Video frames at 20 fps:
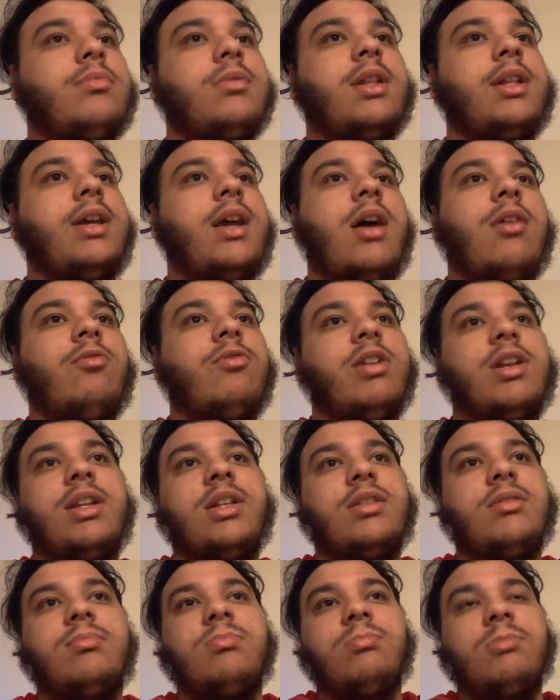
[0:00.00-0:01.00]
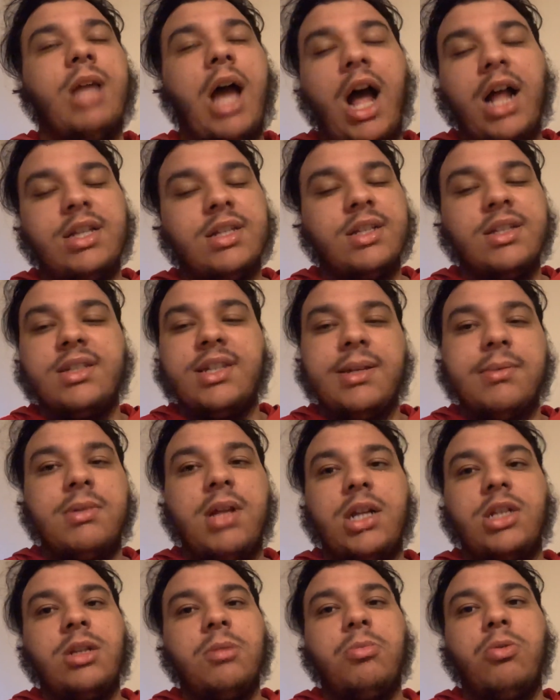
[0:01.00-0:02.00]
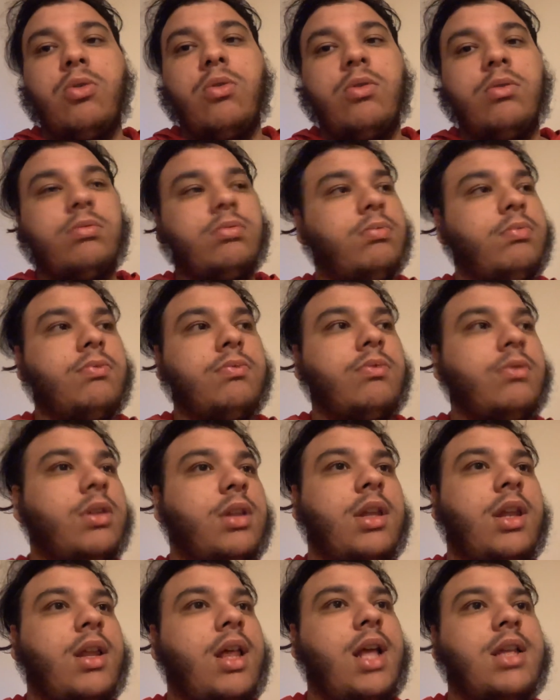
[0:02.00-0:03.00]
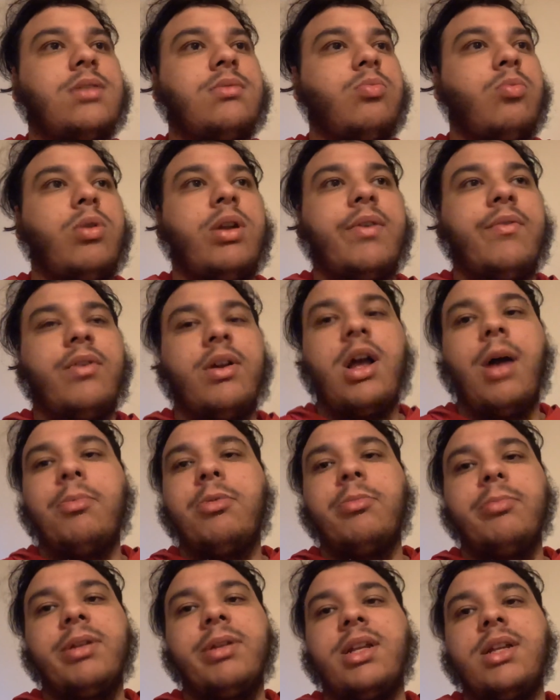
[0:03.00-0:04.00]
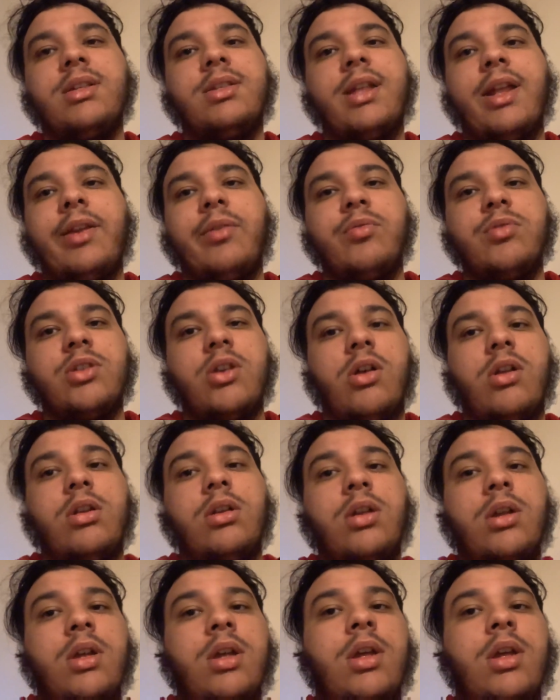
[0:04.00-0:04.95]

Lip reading: Lingard really, I didn't see him touch the ball for the last, whatever, couple minutes that he was on.